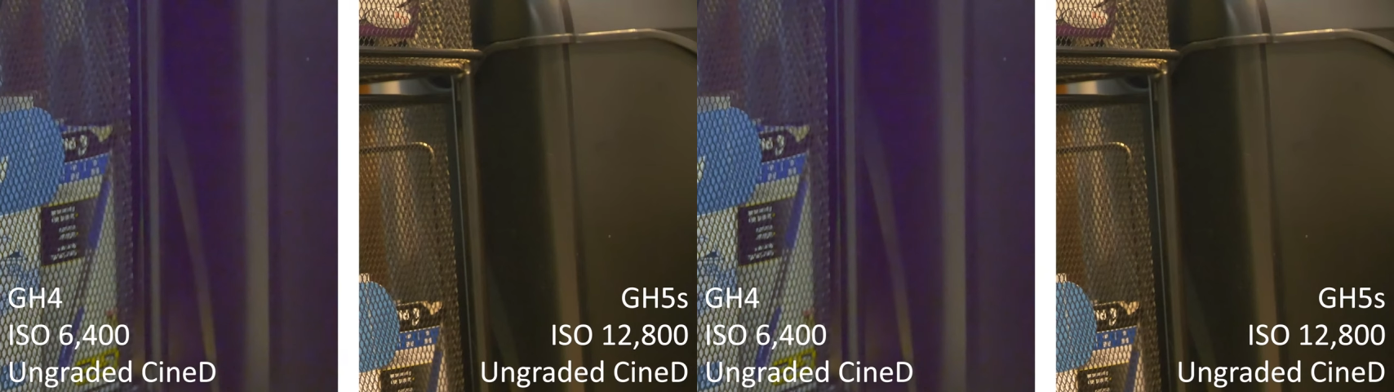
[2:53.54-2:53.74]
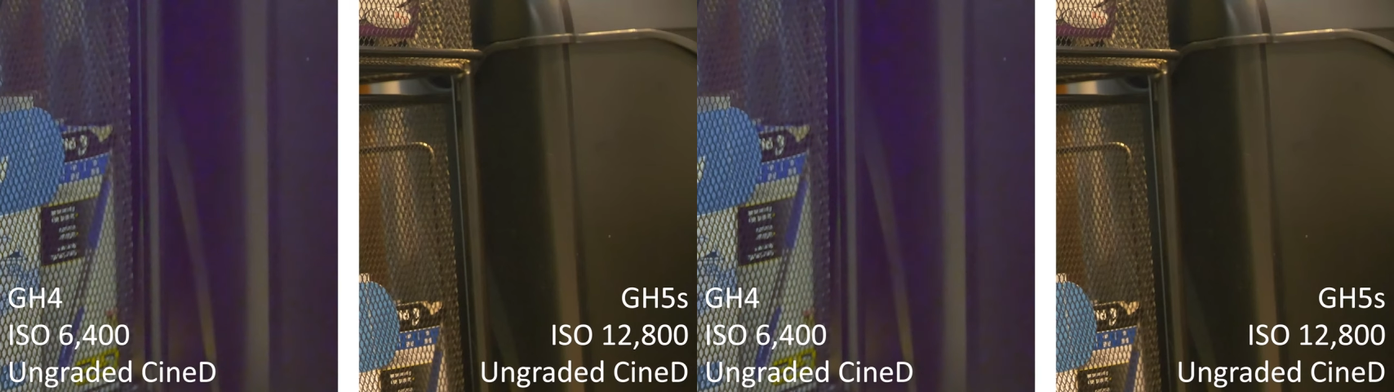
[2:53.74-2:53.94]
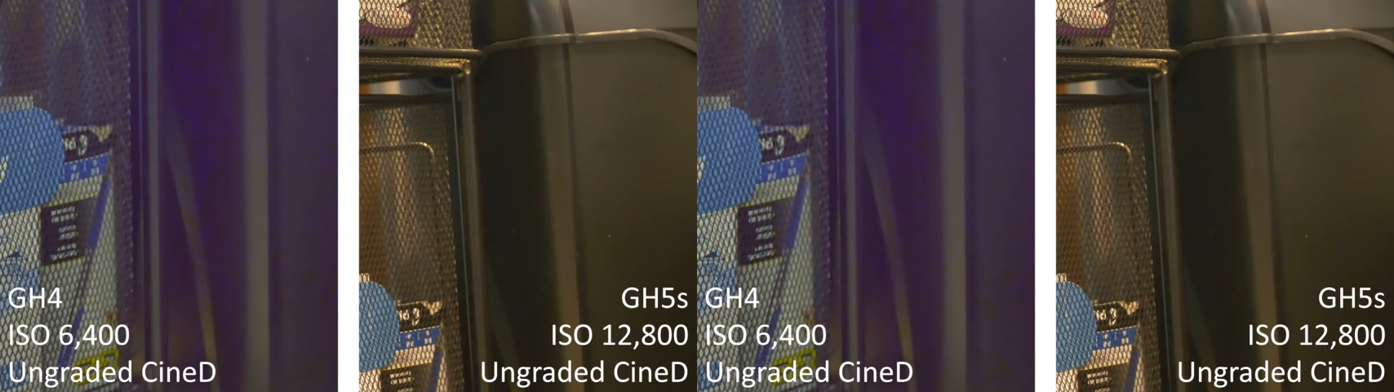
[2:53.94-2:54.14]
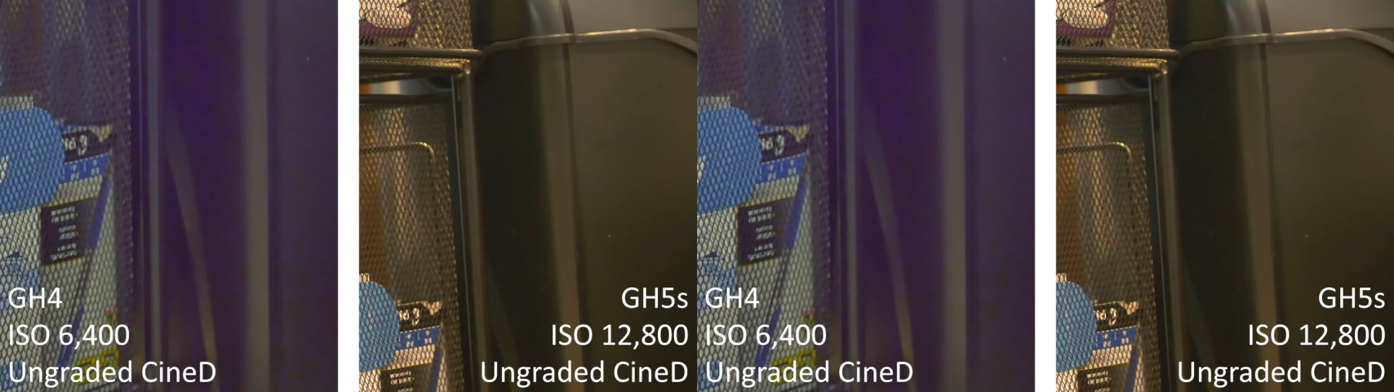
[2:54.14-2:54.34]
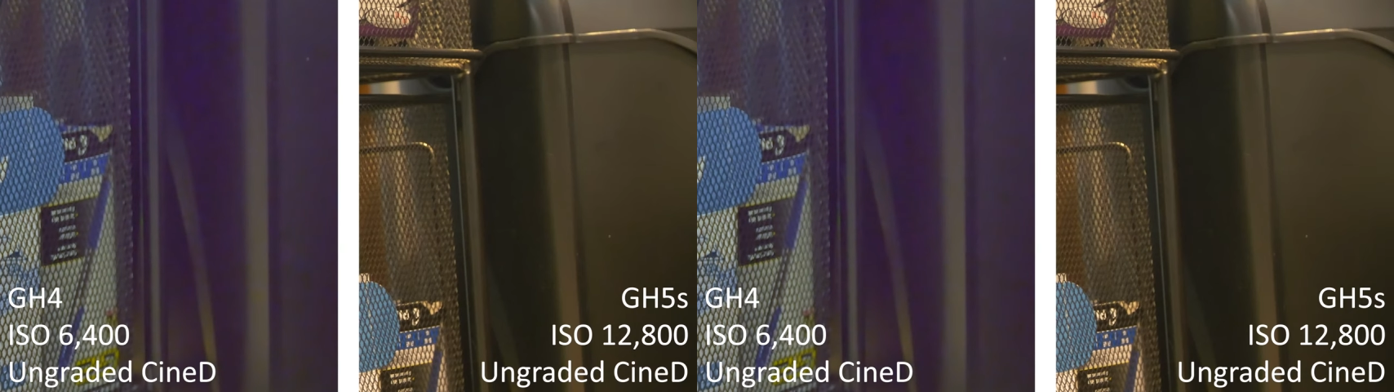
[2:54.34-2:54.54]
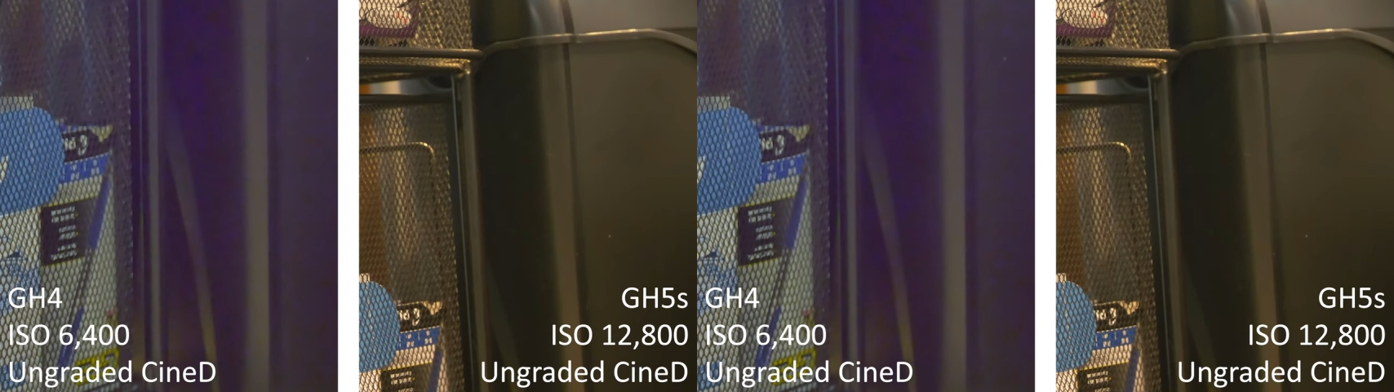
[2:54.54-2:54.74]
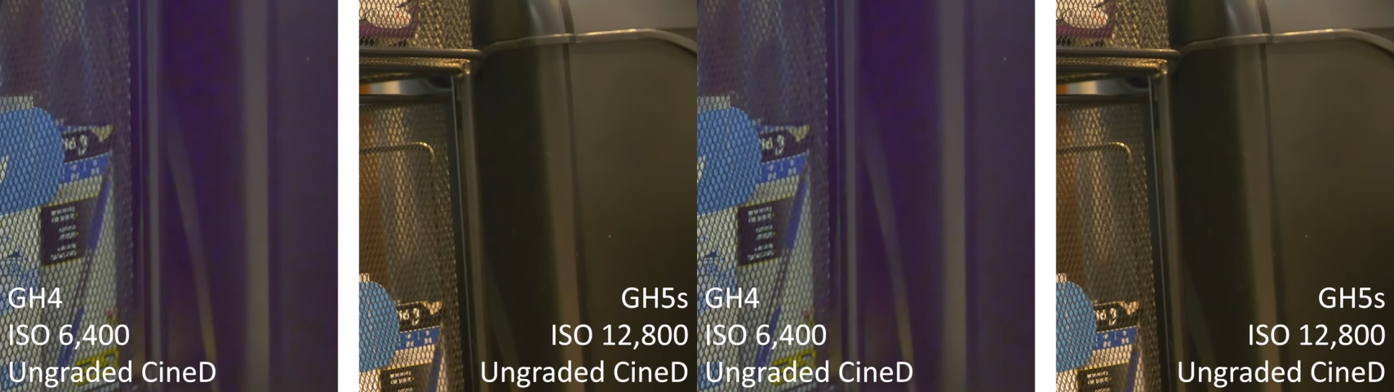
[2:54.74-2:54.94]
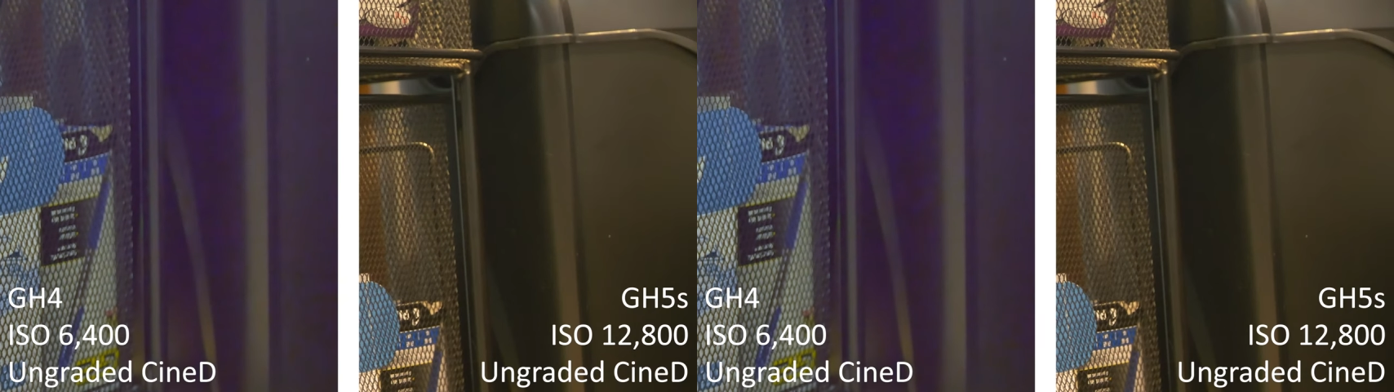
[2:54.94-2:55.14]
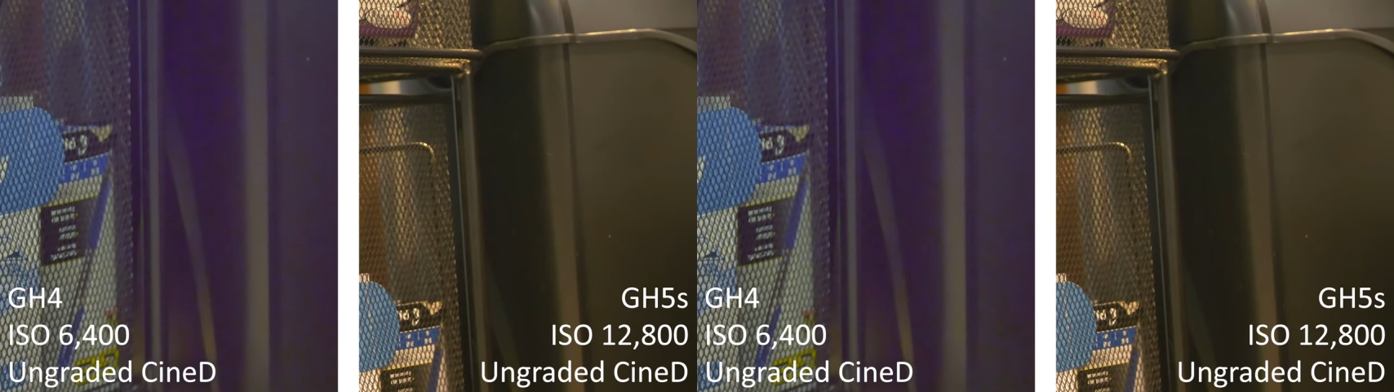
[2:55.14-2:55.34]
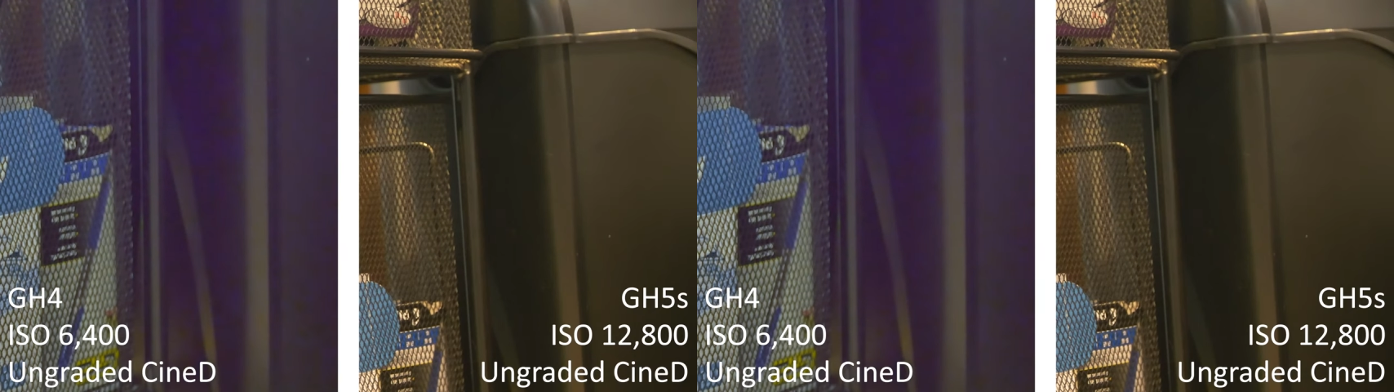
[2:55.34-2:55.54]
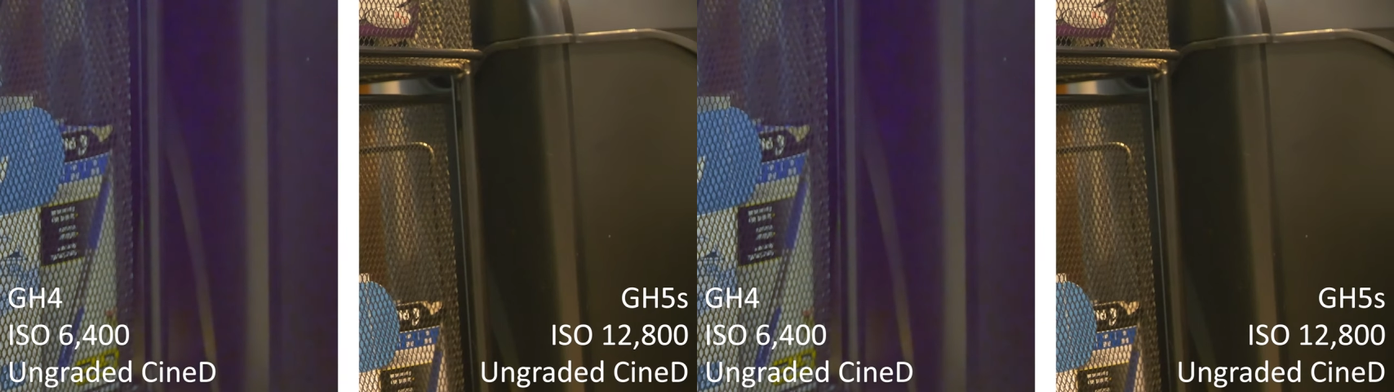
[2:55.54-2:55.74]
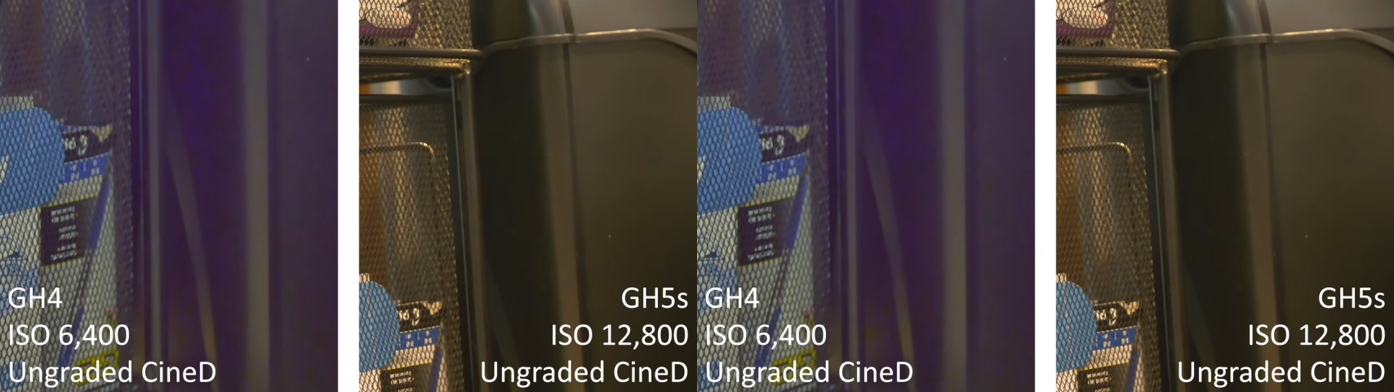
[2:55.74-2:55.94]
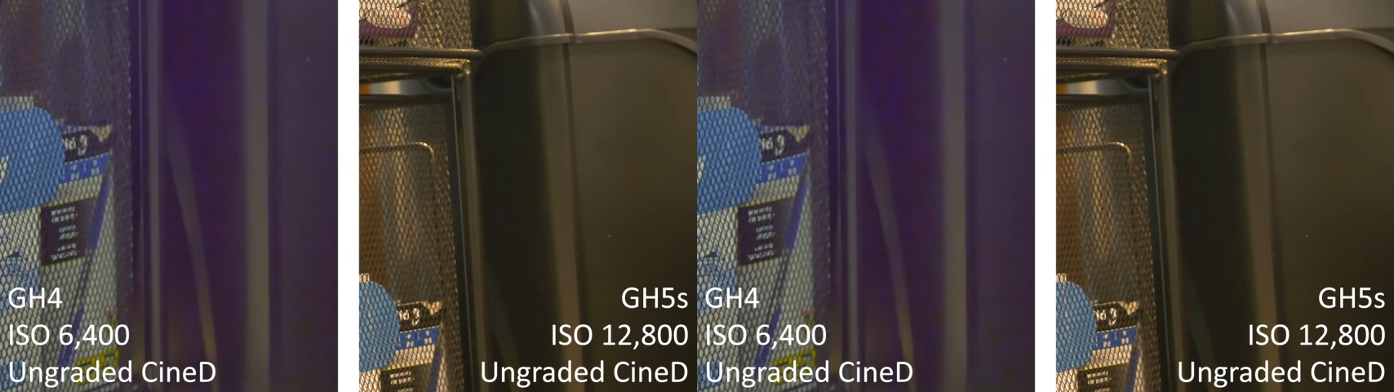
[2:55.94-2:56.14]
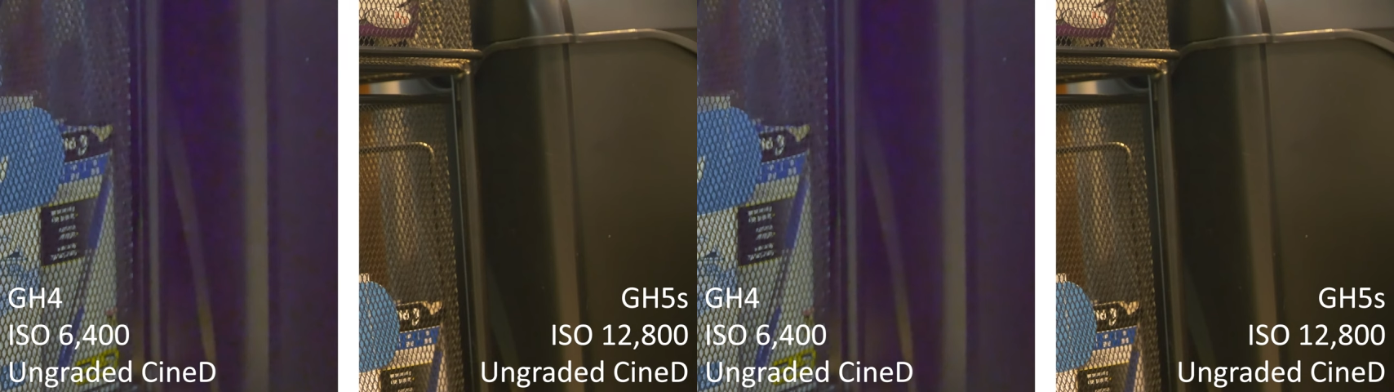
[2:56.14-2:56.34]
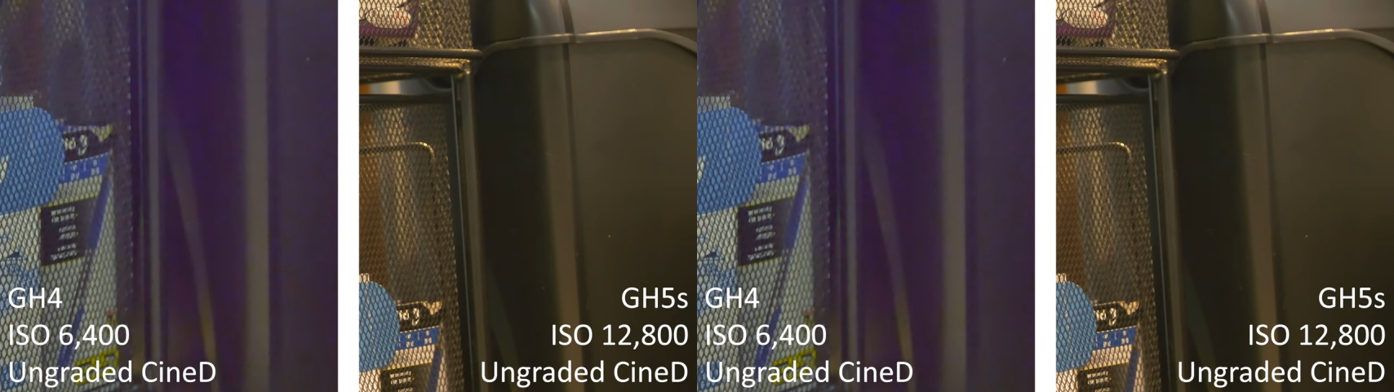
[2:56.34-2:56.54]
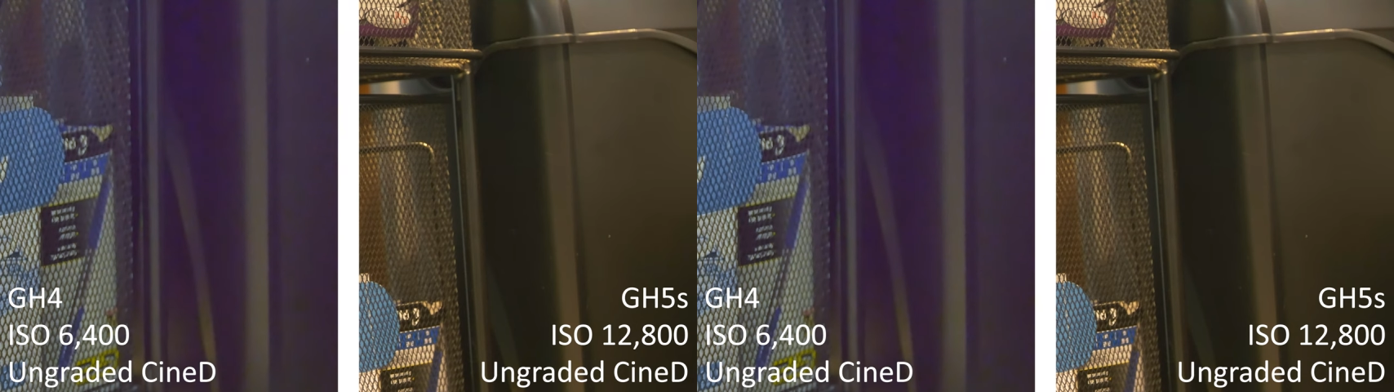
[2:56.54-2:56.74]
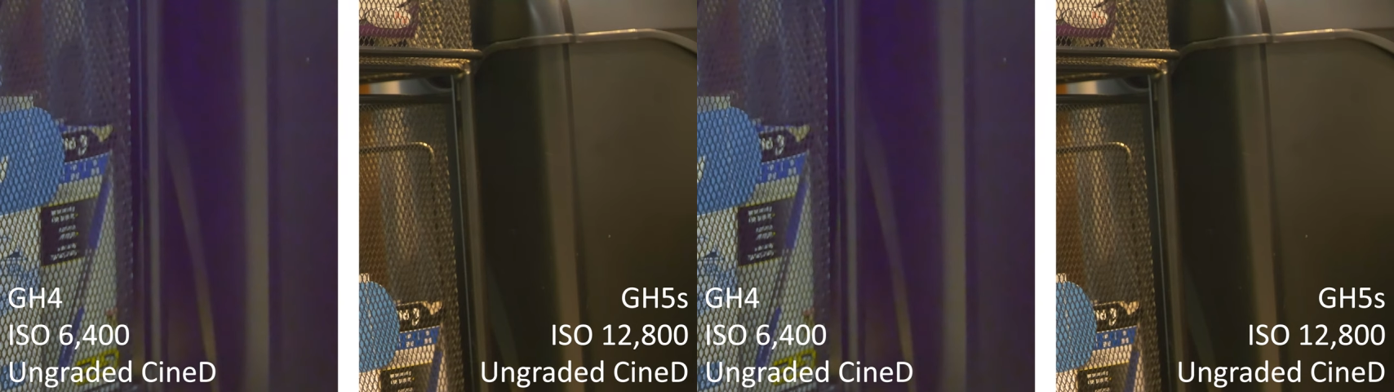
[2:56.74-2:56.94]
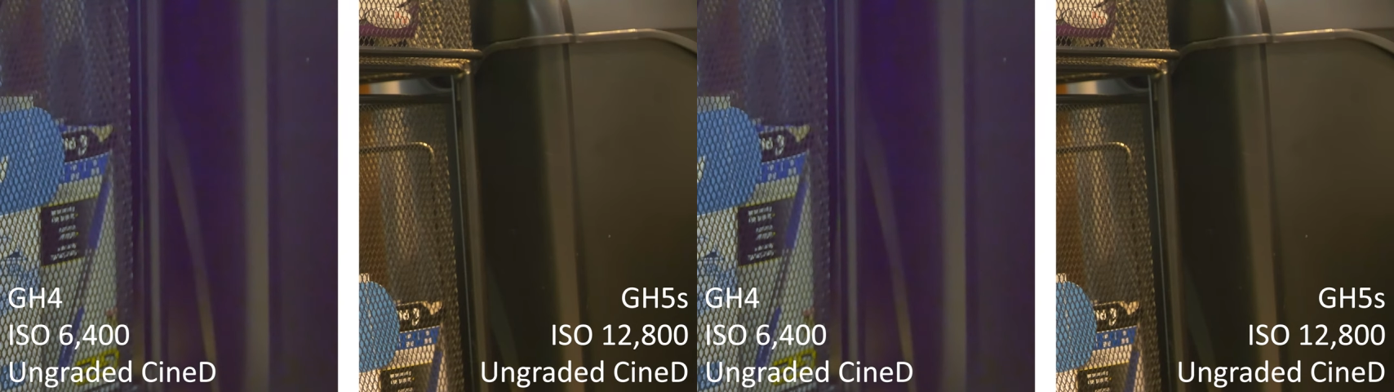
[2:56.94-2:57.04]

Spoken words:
No face is visible, so there are no lips to read.